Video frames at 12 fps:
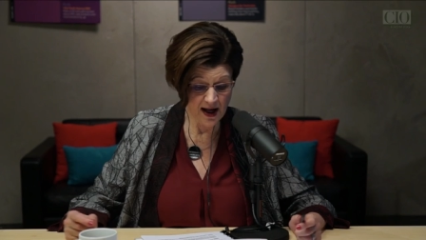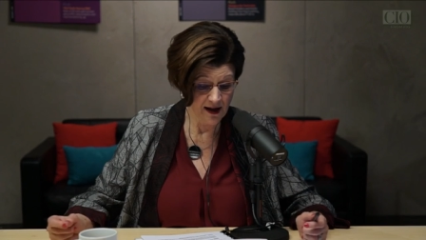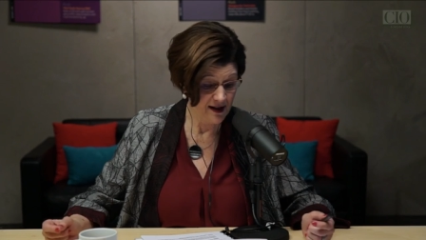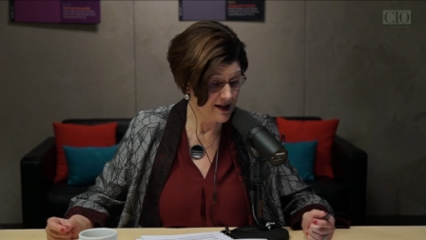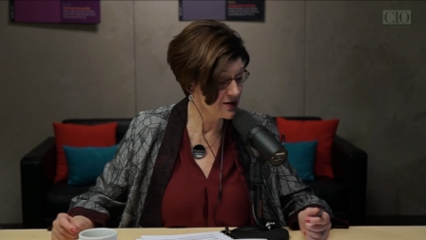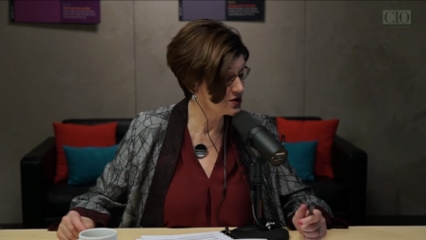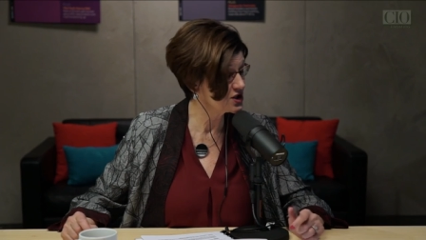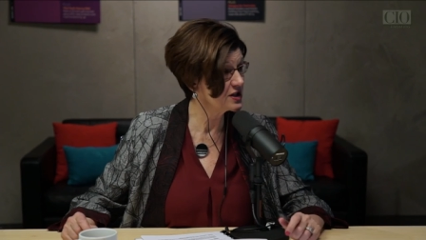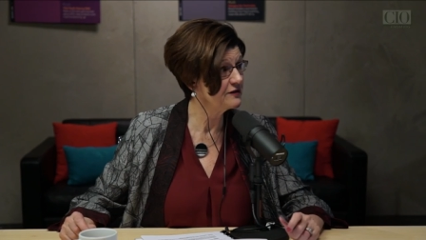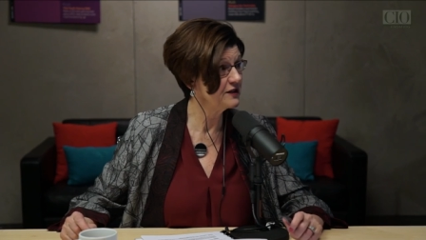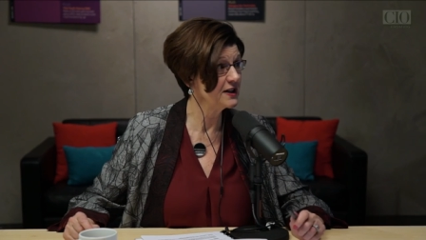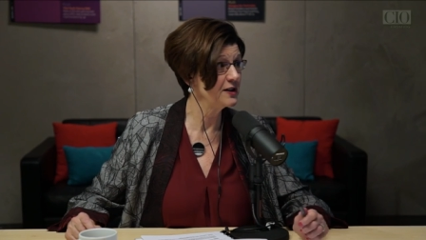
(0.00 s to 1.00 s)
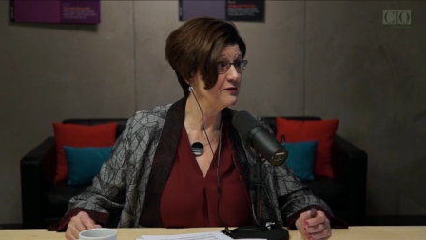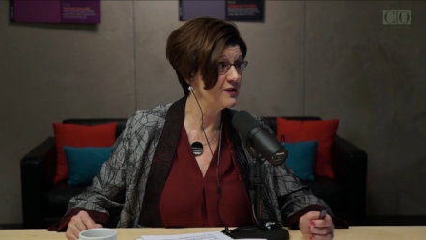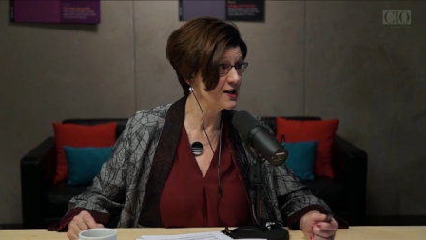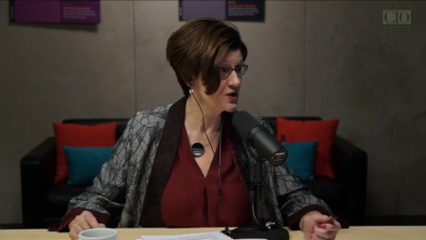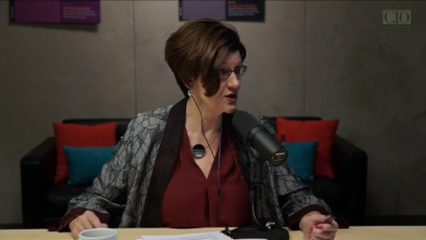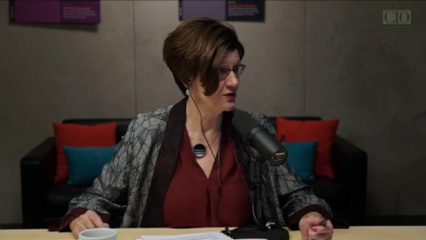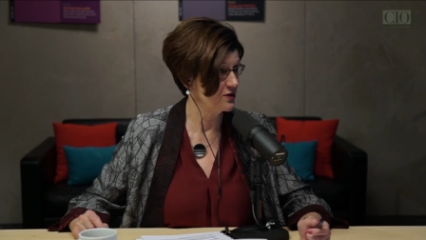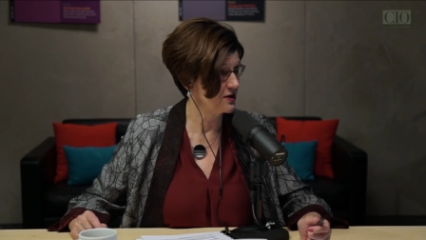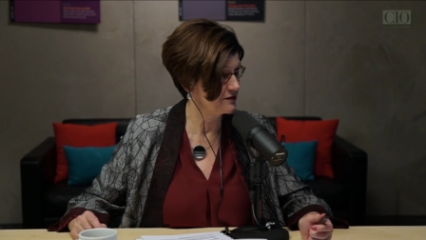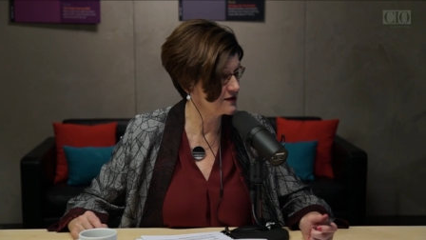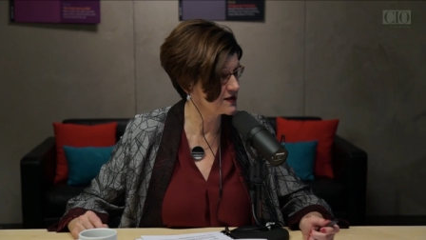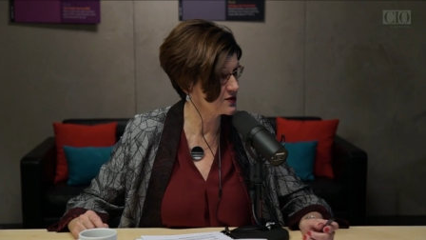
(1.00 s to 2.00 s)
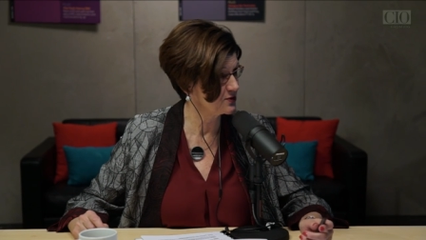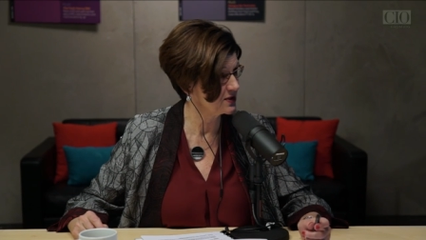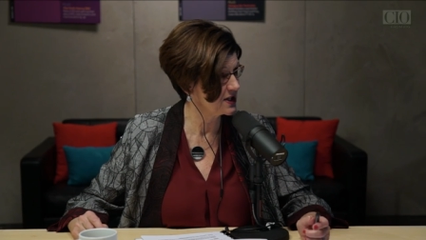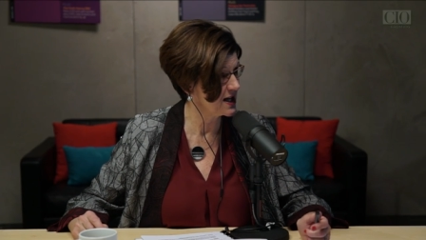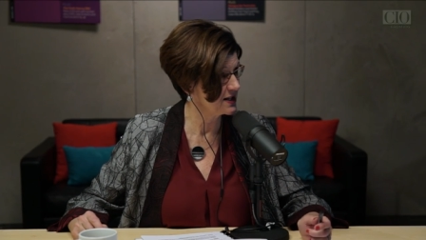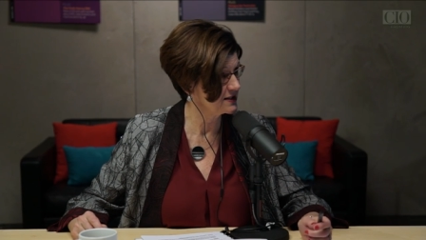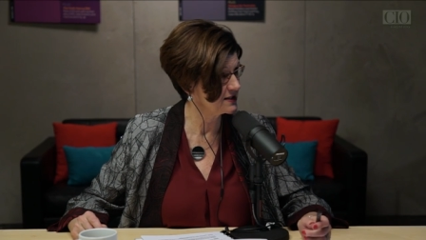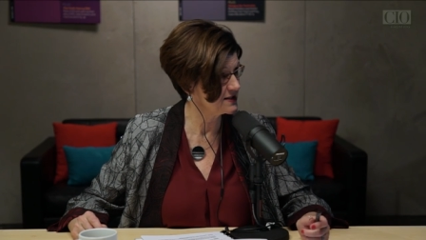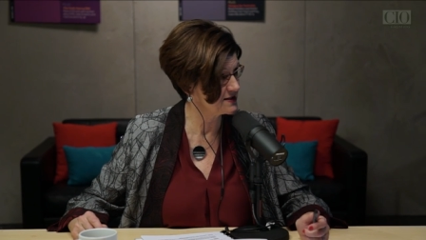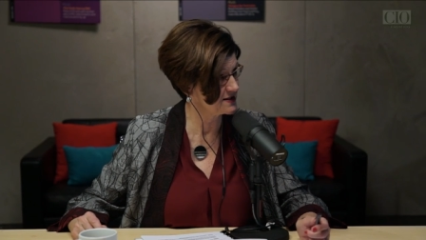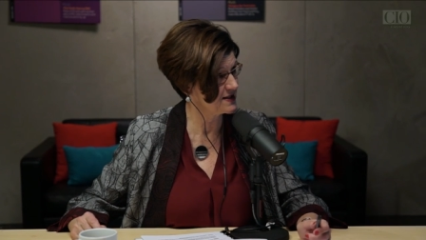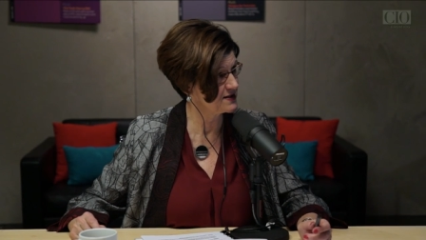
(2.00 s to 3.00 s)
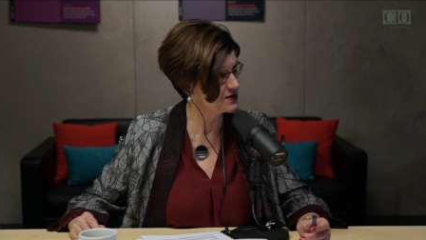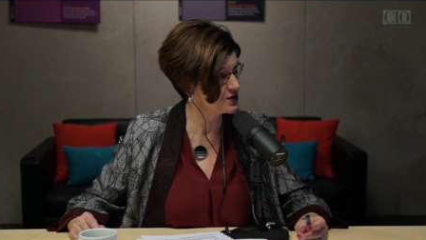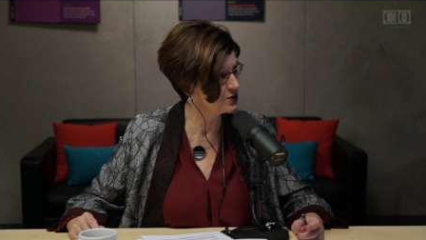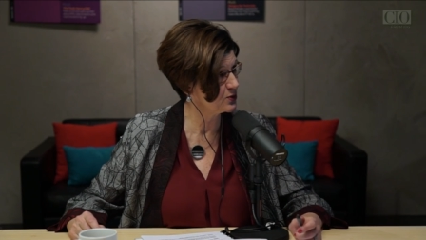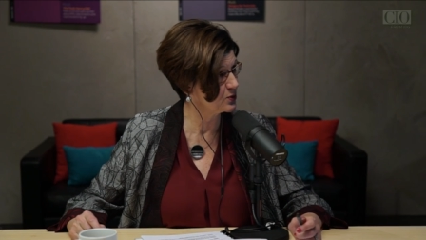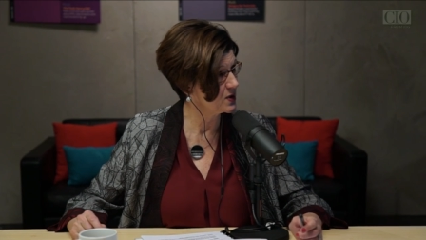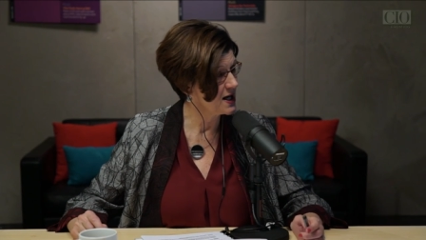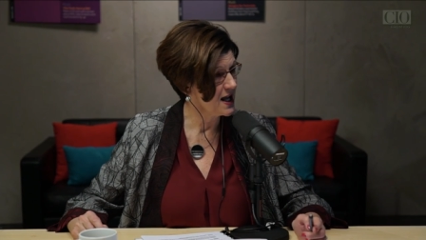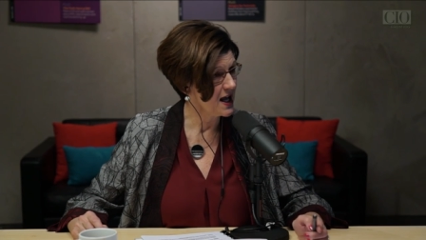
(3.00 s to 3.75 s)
and I hear chief innovation officer a lot these days too.